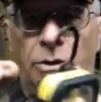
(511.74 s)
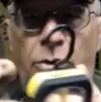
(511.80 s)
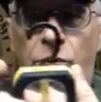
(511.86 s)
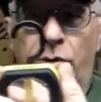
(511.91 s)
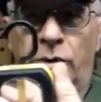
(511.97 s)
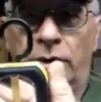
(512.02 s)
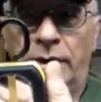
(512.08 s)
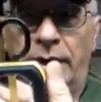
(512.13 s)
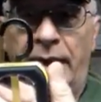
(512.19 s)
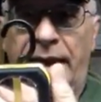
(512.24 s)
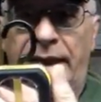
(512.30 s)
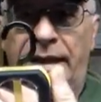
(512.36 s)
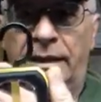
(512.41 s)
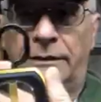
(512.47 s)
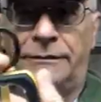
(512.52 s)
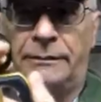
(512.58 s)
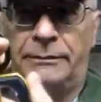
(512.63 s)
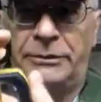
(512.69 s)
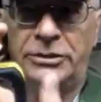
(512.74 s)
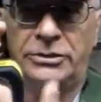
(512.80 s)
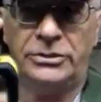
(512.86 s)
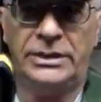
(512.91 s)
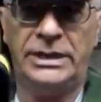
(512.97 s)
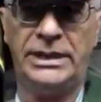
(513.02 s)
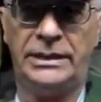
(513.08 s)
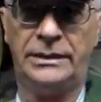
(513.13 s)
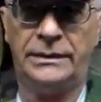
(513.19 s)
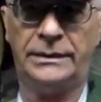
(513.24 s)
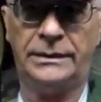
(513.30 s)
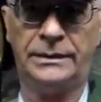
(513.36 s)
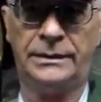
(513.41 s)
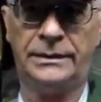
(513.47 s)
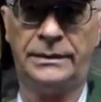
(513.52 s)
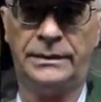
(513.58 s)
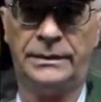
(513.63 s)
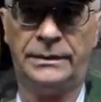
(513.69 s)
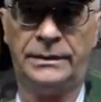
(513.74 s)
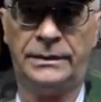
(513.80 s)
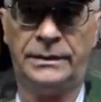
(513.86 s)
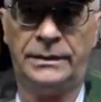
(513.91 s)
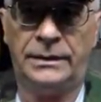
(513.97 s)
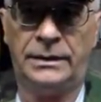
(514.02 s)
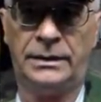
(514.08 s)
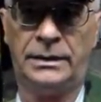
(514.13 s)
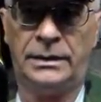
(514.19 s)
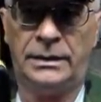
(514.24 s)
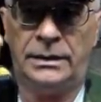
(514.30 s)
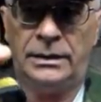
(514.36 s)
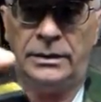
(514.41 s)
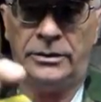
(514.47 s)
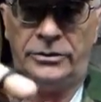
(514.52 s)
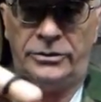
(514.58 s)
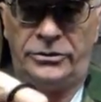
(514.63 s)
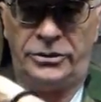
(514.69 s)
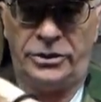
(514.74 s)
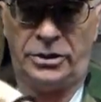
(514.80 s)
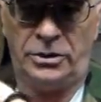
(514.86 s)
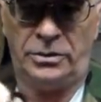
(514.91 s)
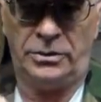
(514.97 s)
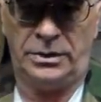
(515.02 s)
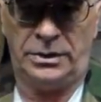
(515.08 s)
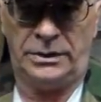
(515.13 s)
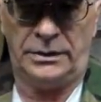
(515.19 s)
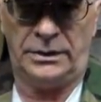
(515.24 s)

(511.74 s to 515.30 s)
or hang it from a tree. So